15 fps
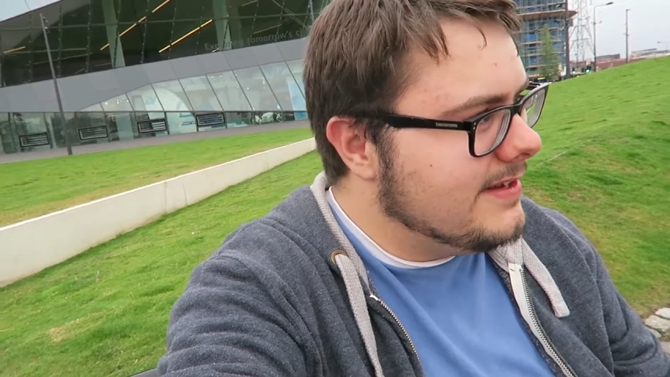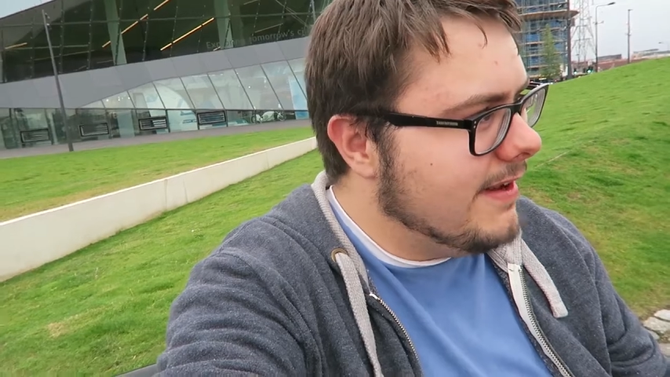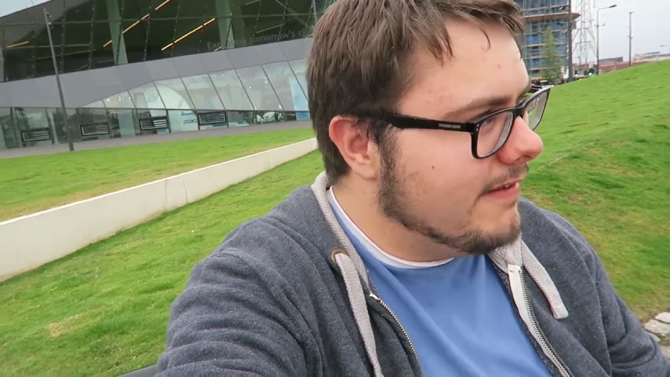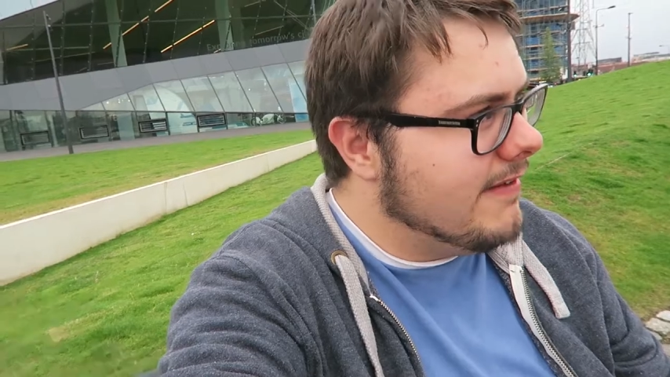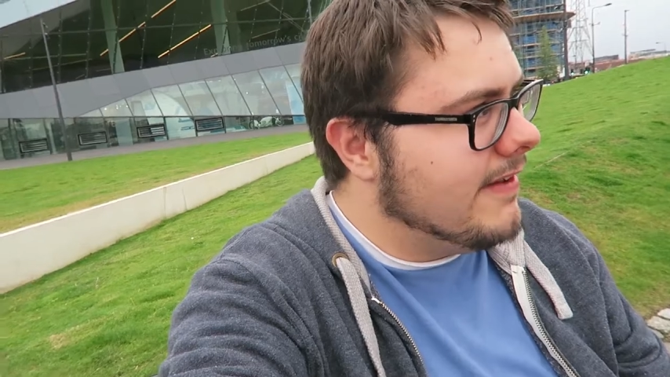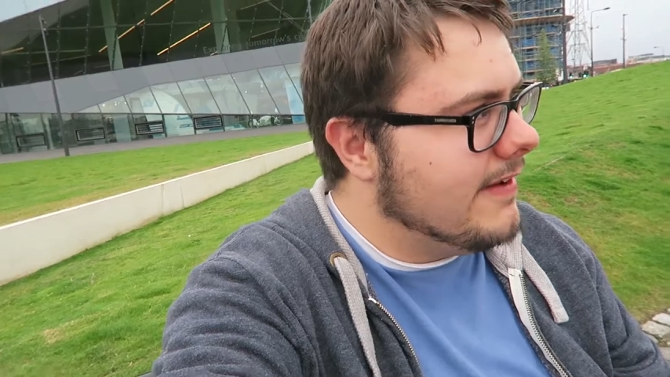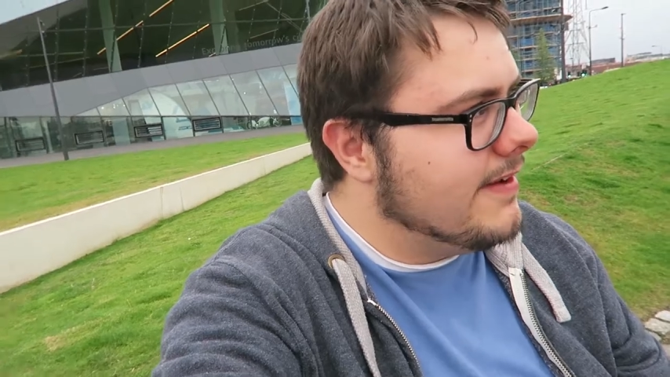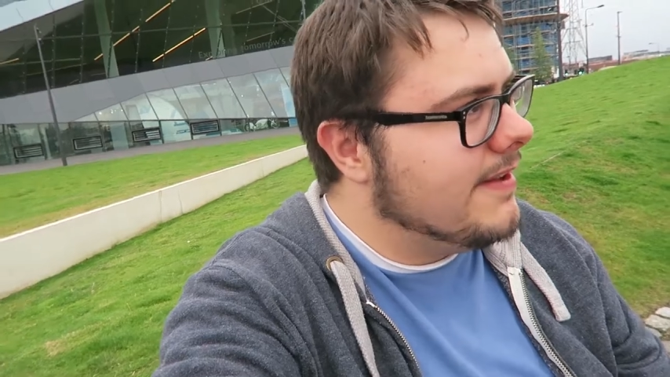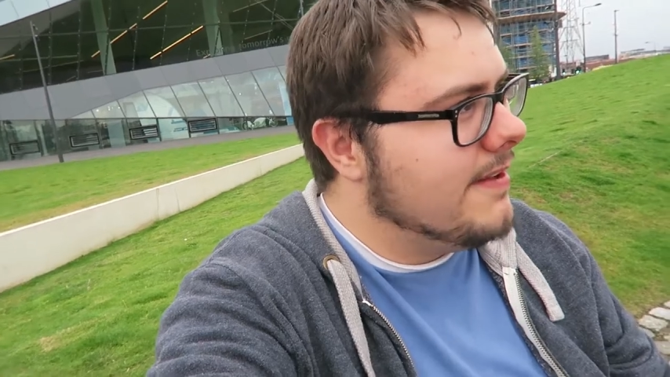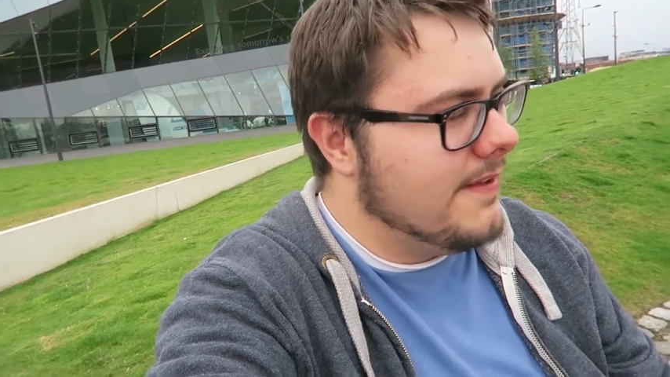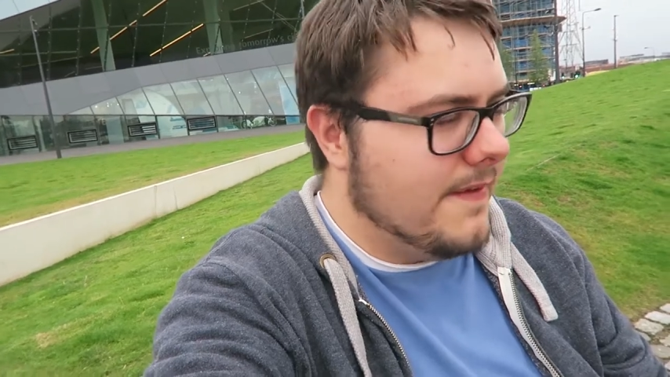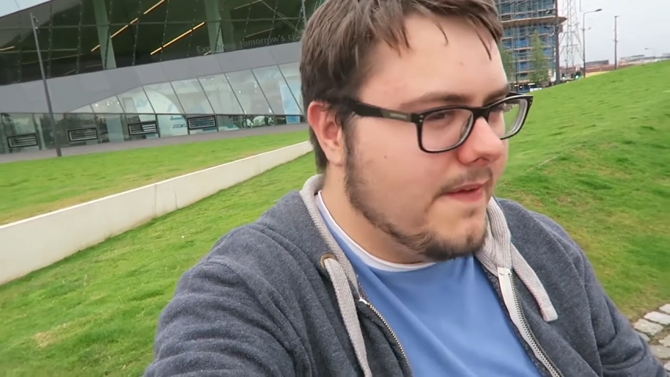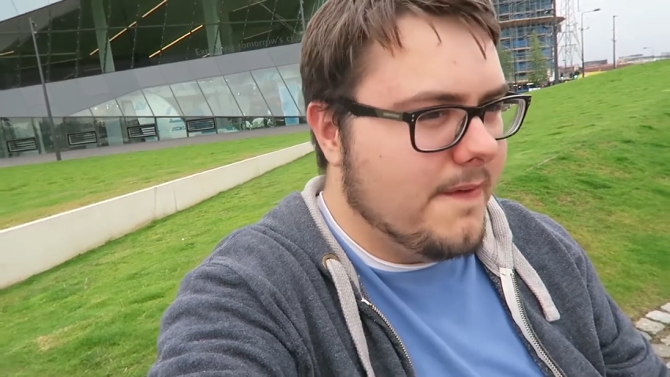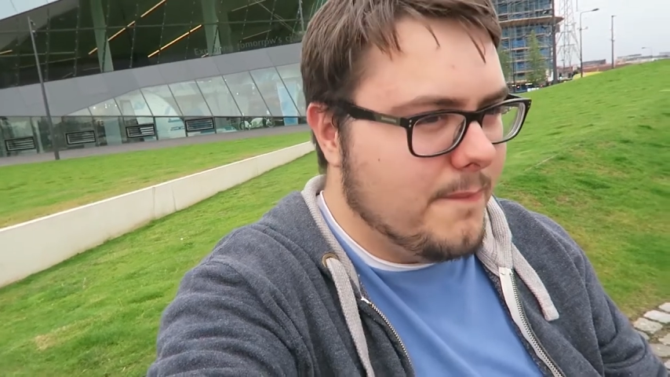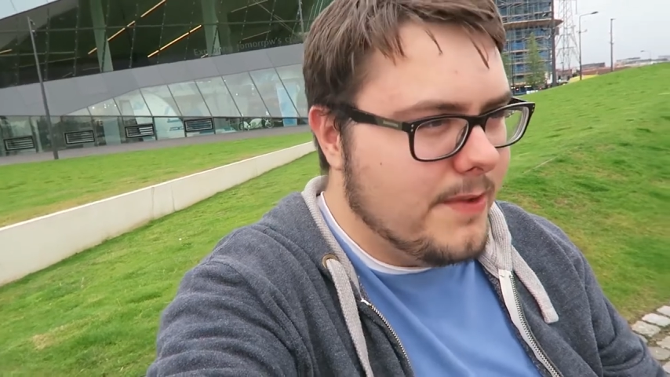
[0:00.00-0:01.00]
London.
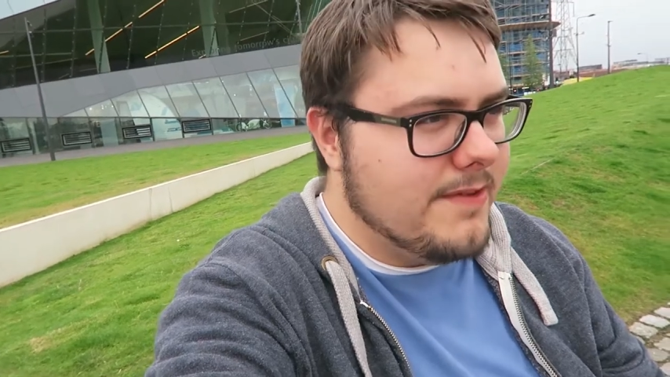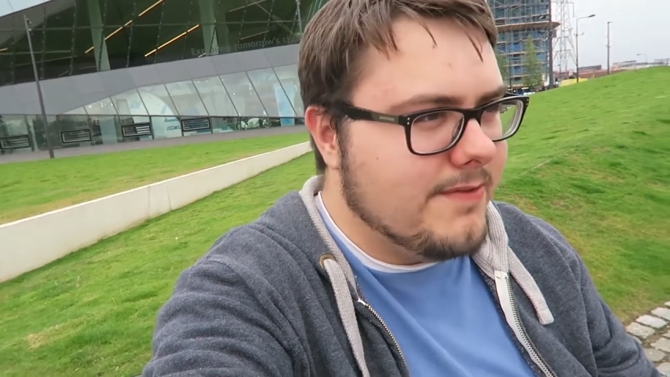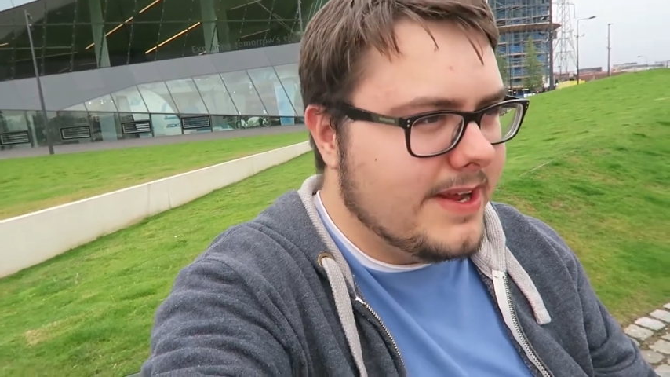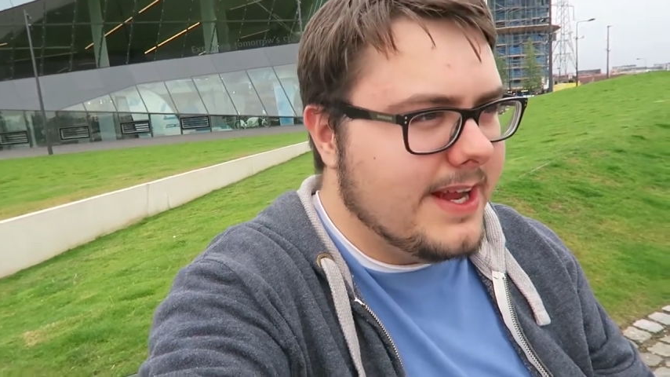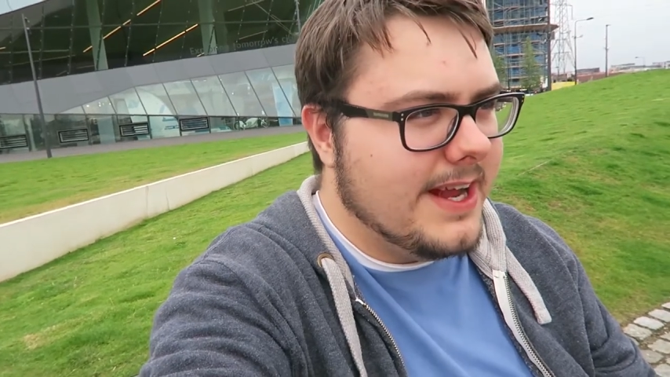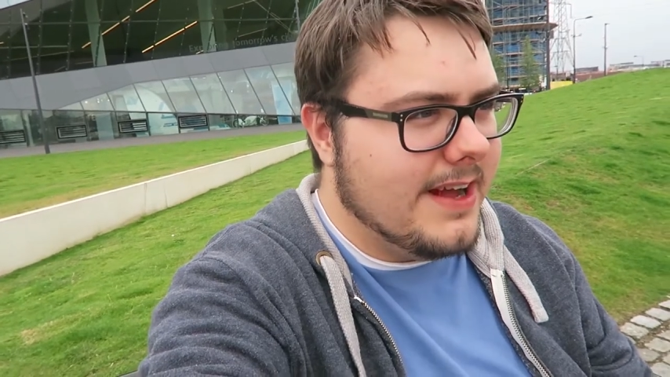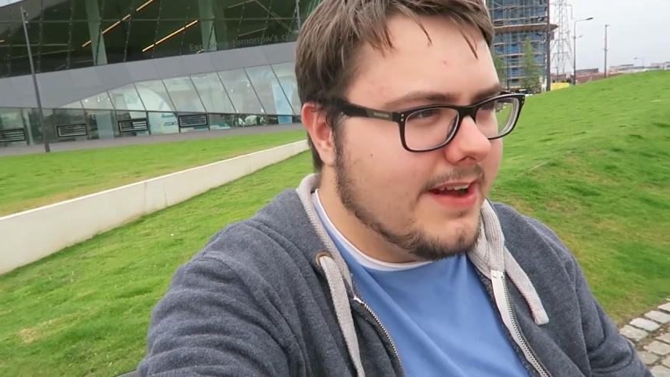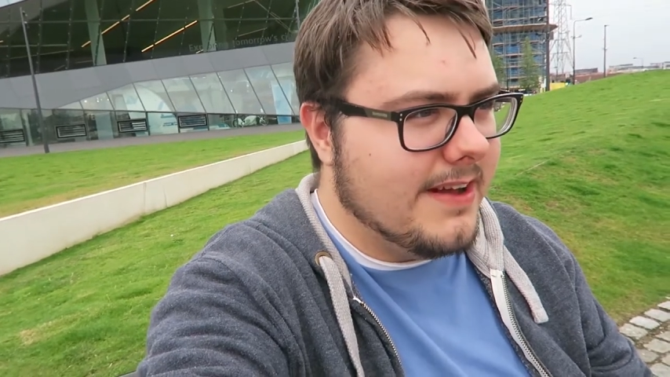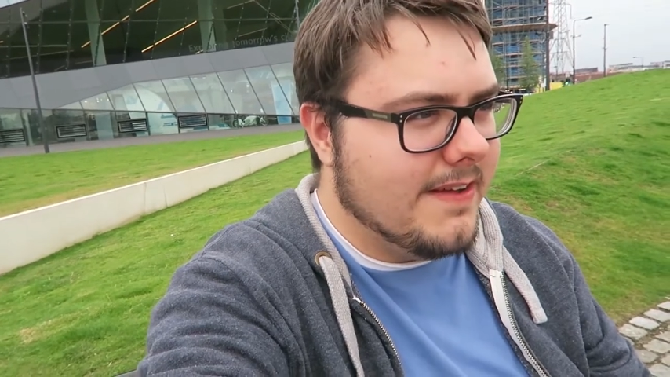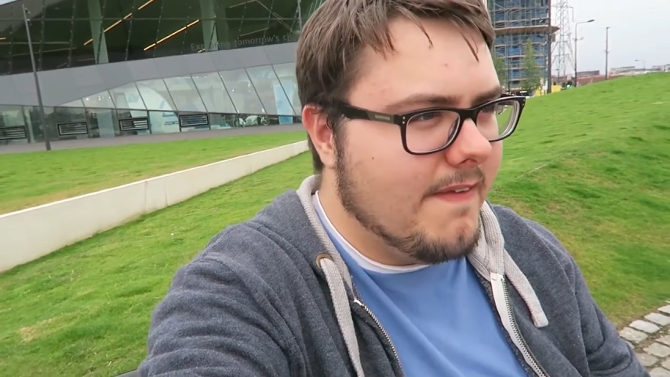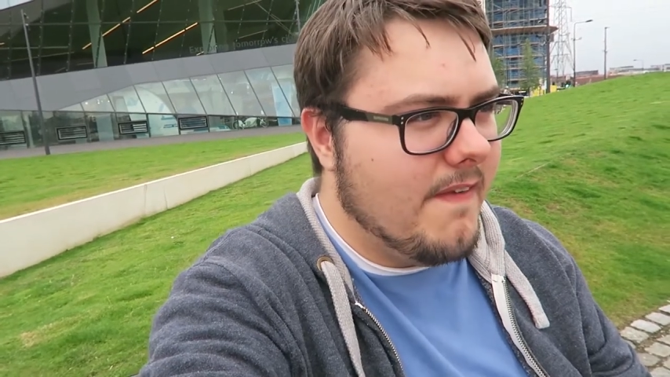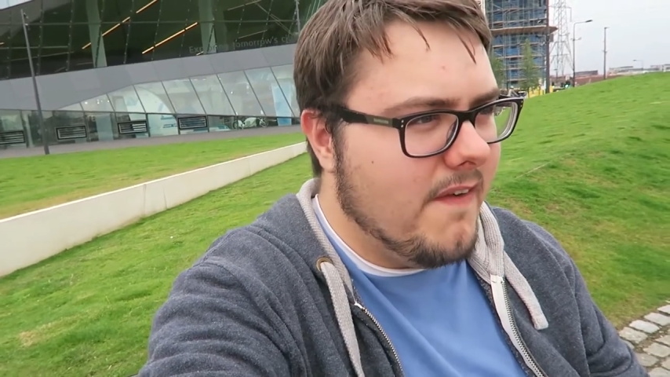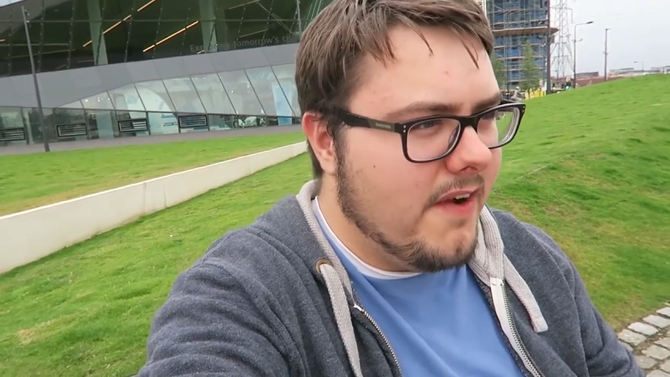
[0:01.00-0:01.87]
We really are.